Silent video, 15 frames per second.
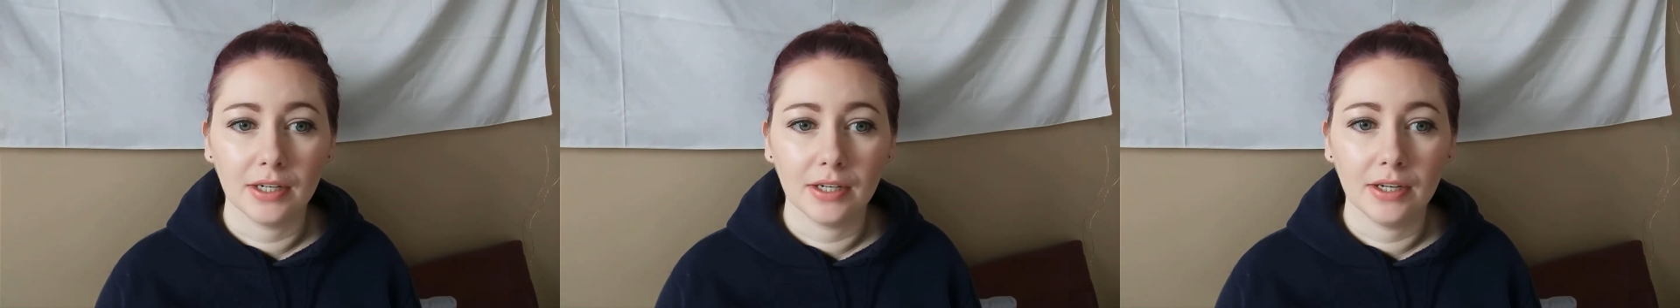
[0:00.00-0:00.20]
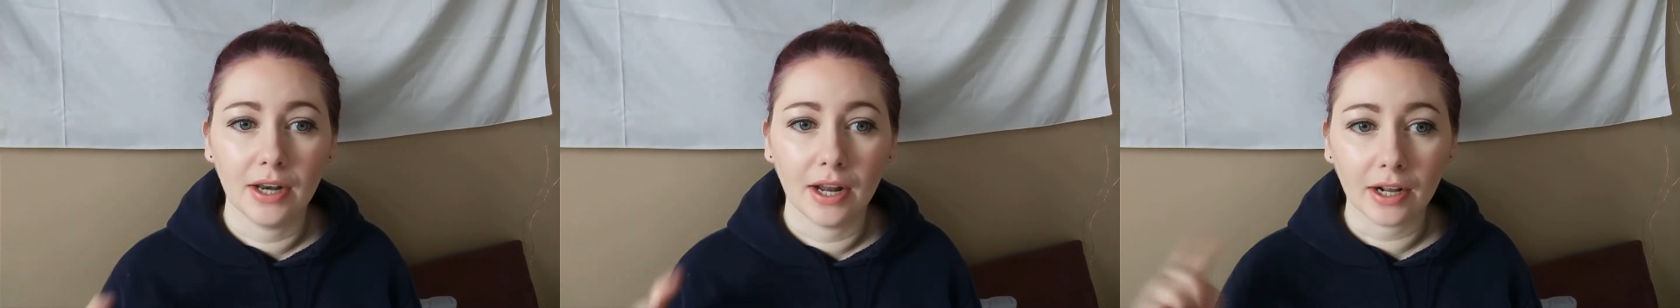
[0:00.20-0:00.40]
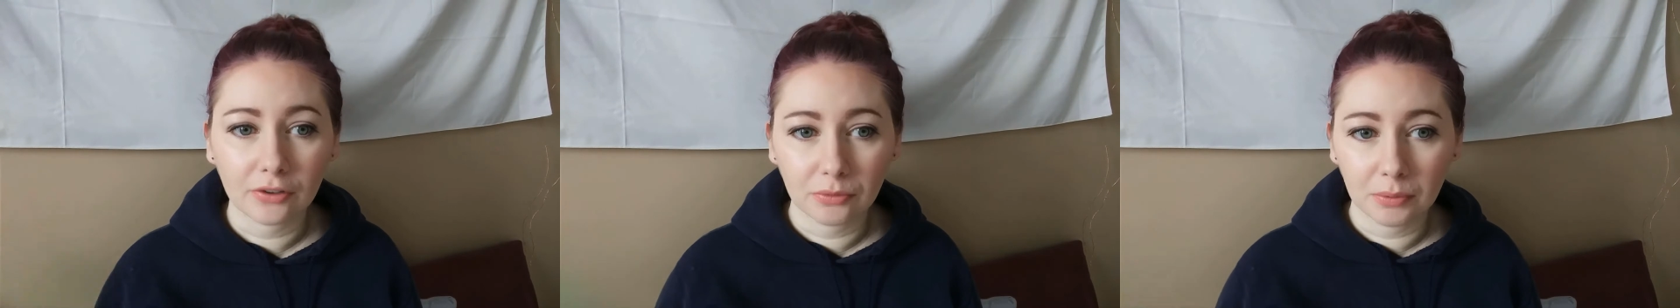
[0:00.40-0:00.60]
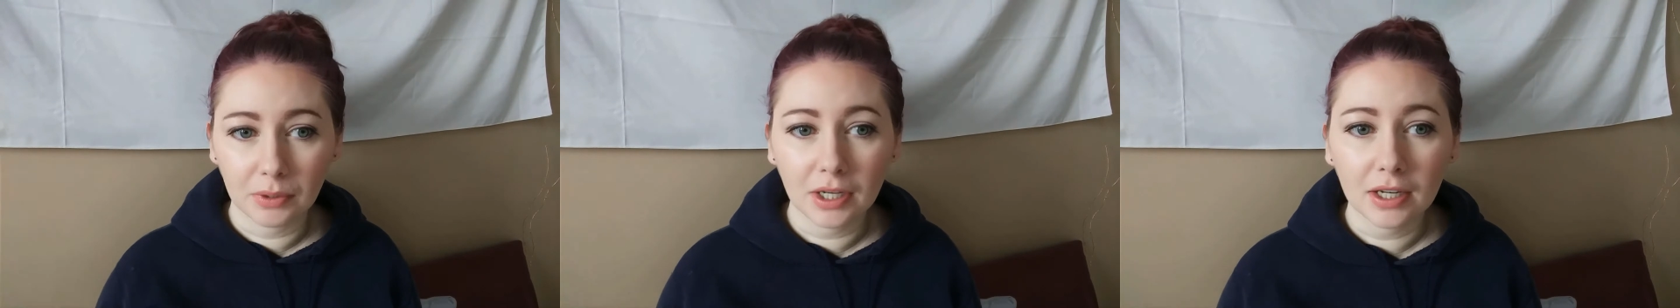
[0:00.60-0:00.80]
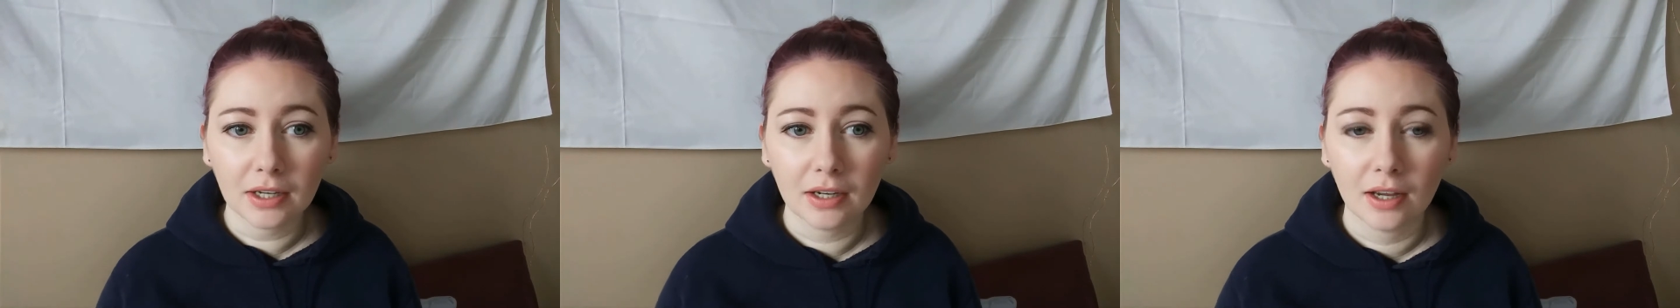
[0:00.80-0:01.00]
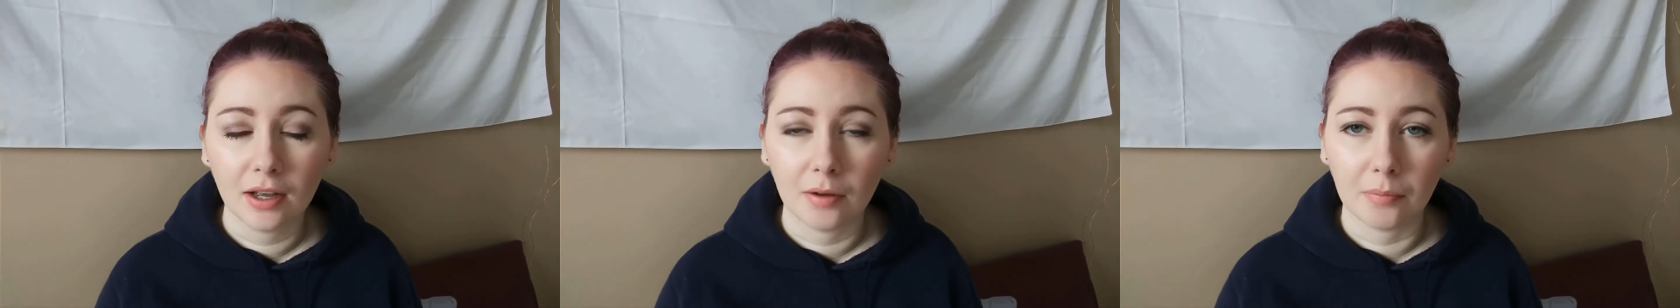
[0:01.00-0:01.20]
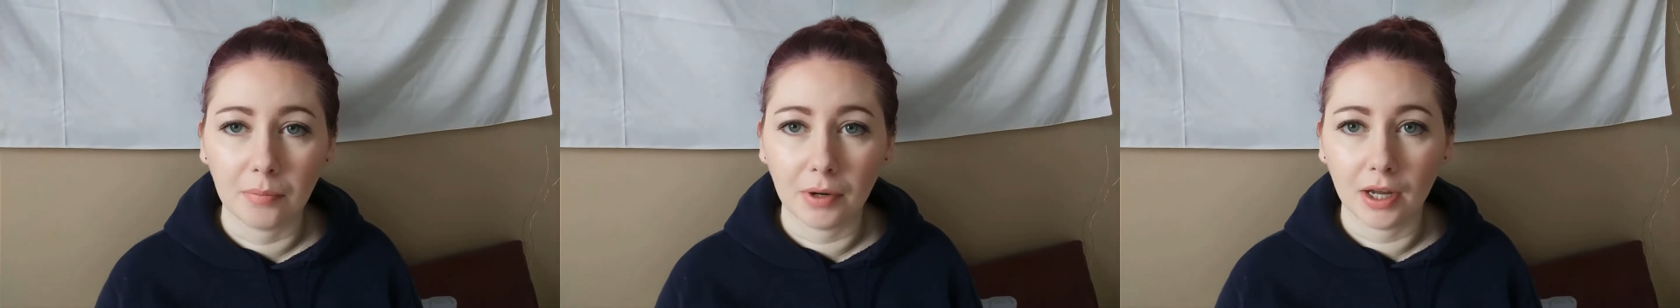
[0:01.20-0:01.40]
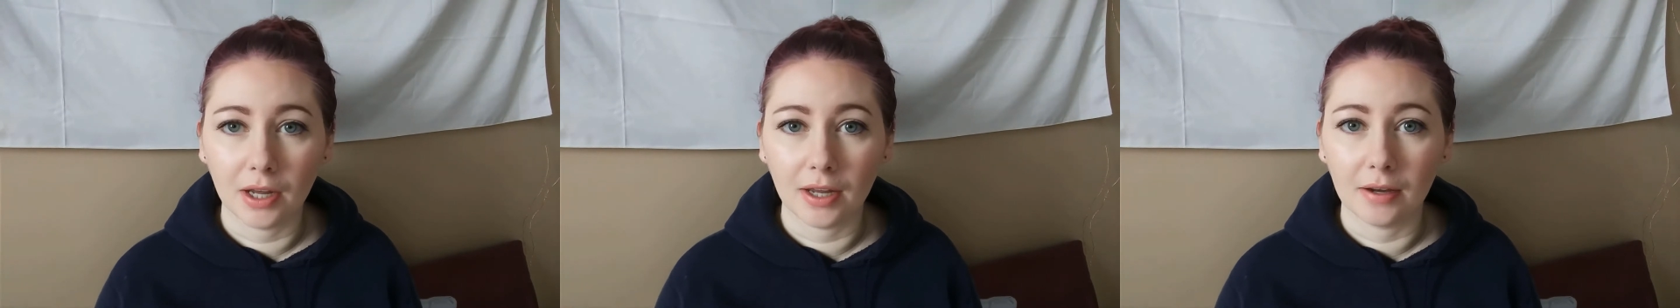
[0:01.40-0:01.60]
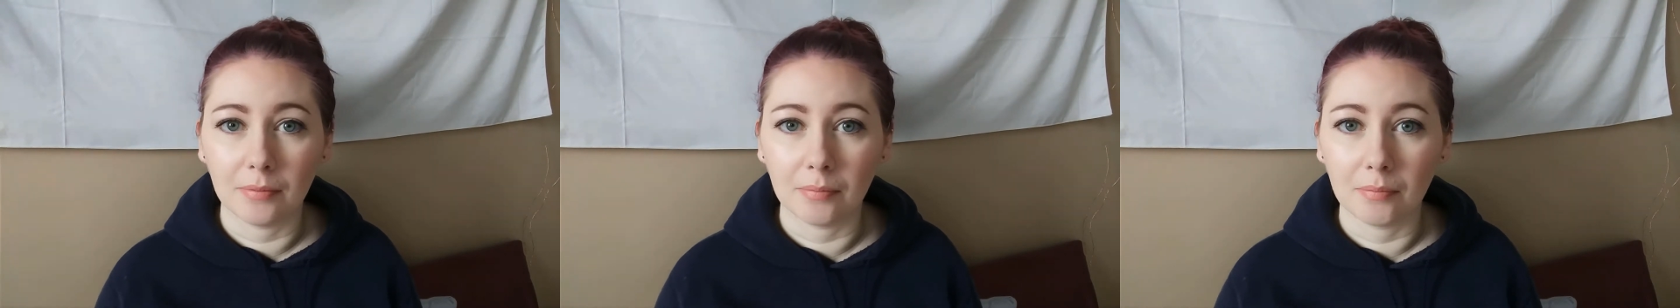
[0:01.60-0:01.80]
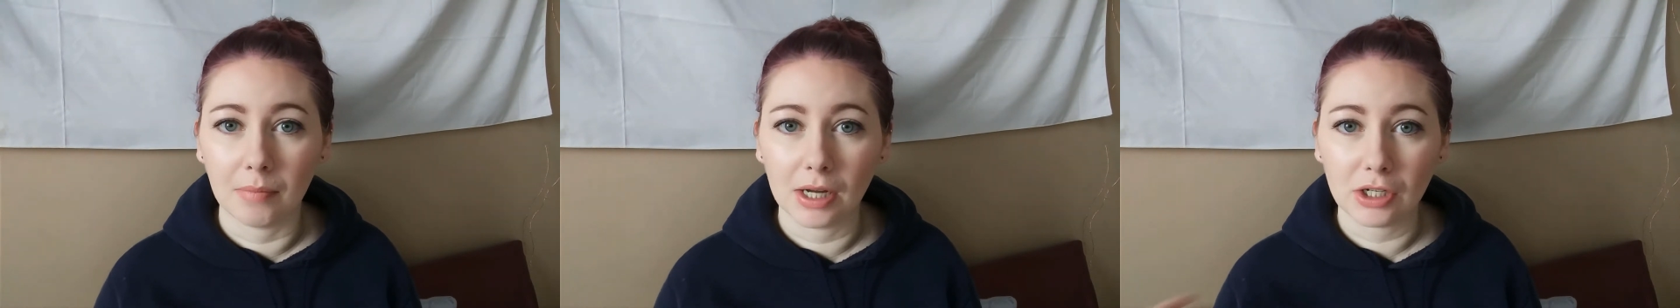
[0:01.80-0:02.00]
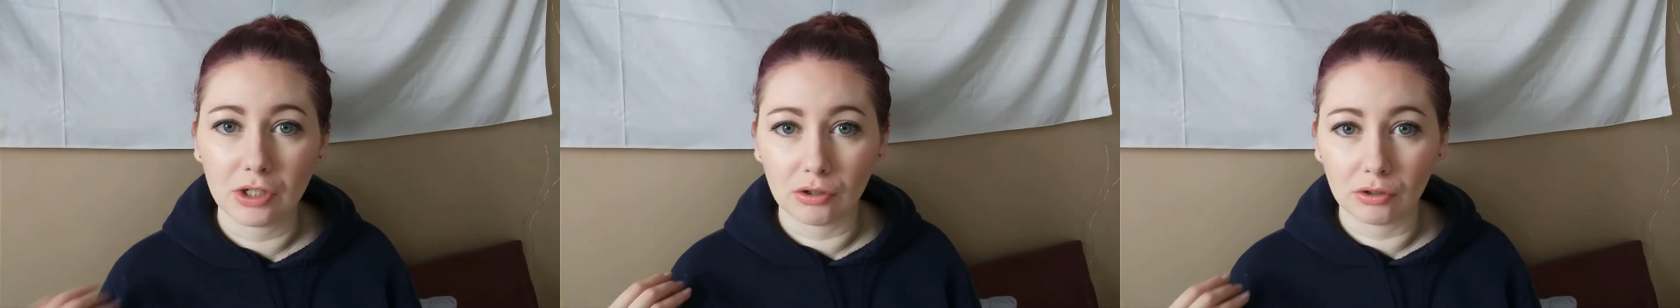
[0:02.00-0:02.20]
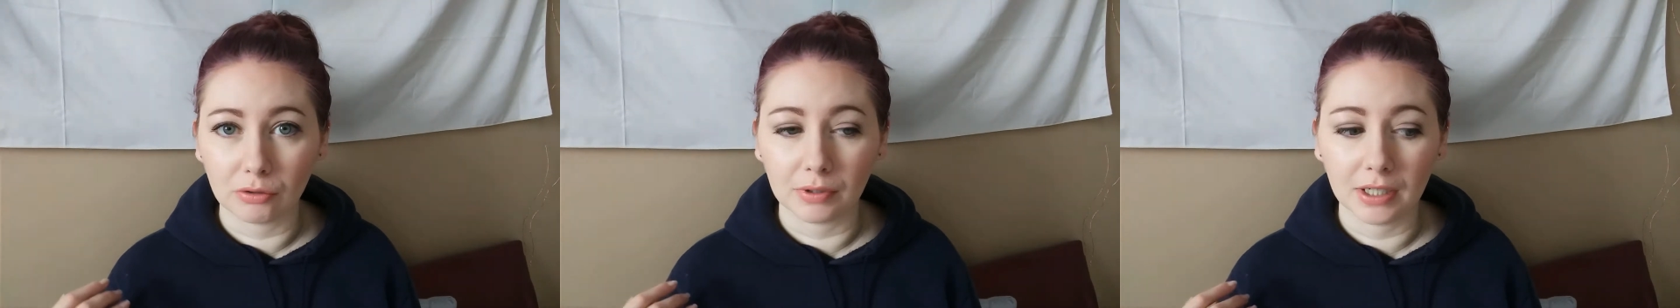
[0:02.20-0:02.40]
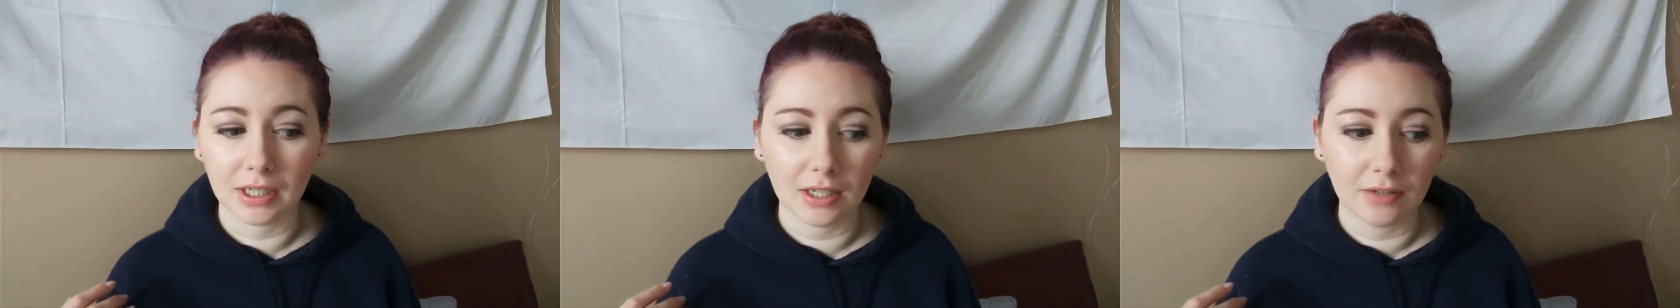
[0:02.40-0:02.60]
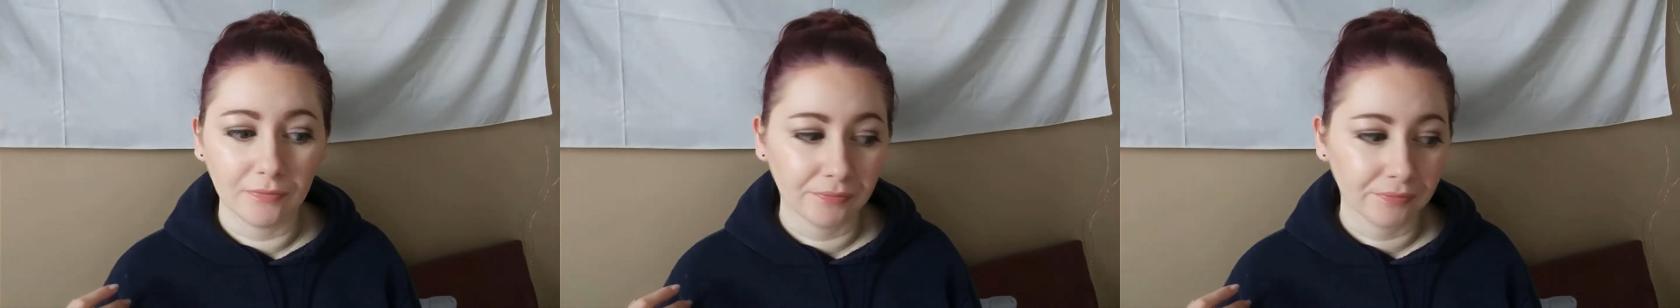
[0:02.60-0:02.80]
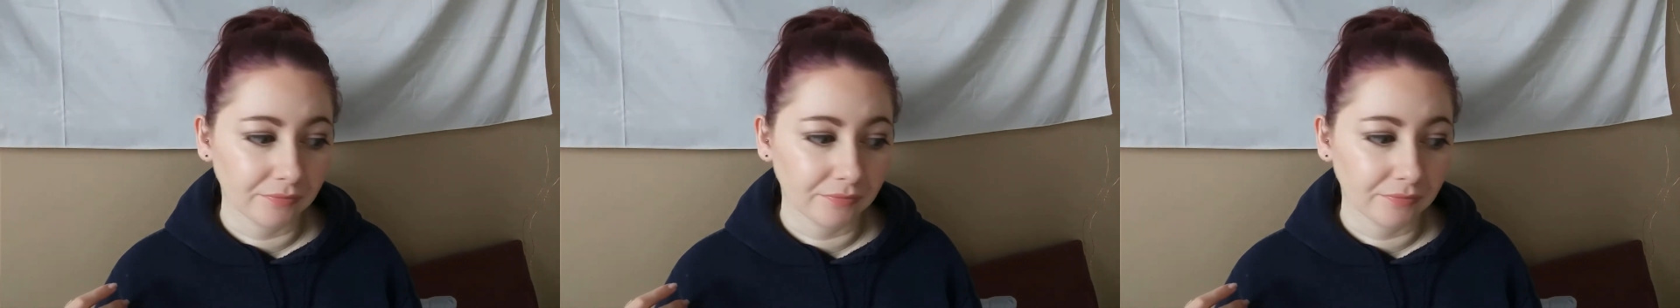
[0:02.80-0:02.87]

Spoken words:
next week, but my jewelry